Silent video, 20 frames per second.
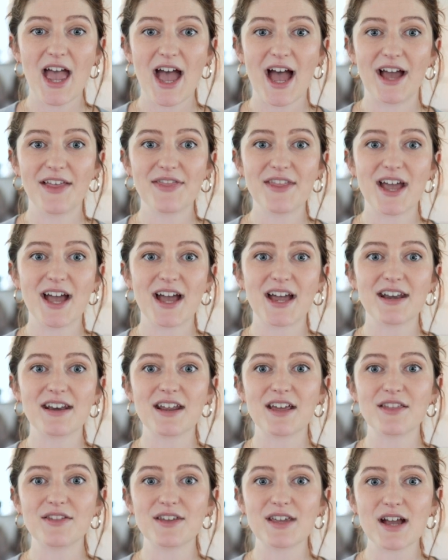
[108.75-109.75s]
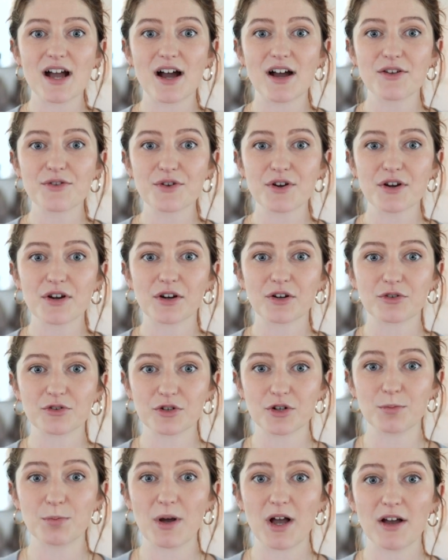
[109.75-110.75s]
And then the other
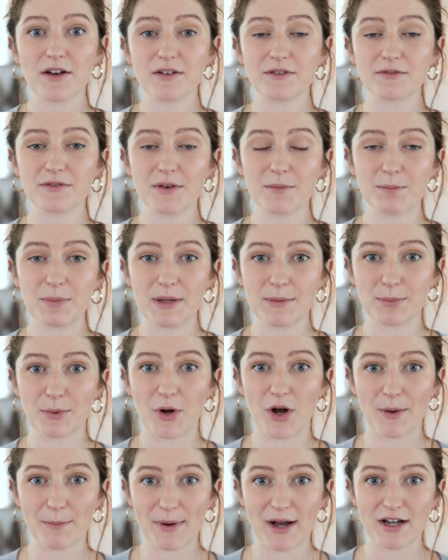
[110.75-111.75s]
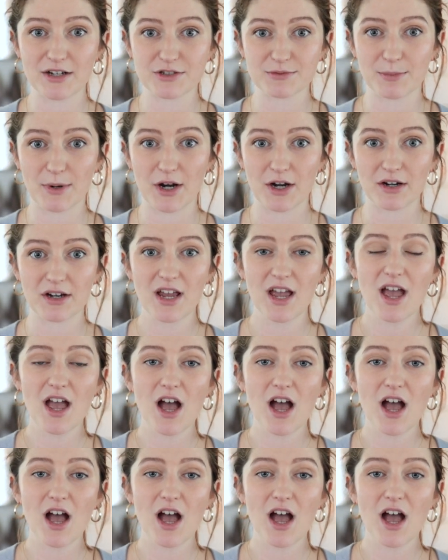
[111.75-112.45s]
group of people on Poshmark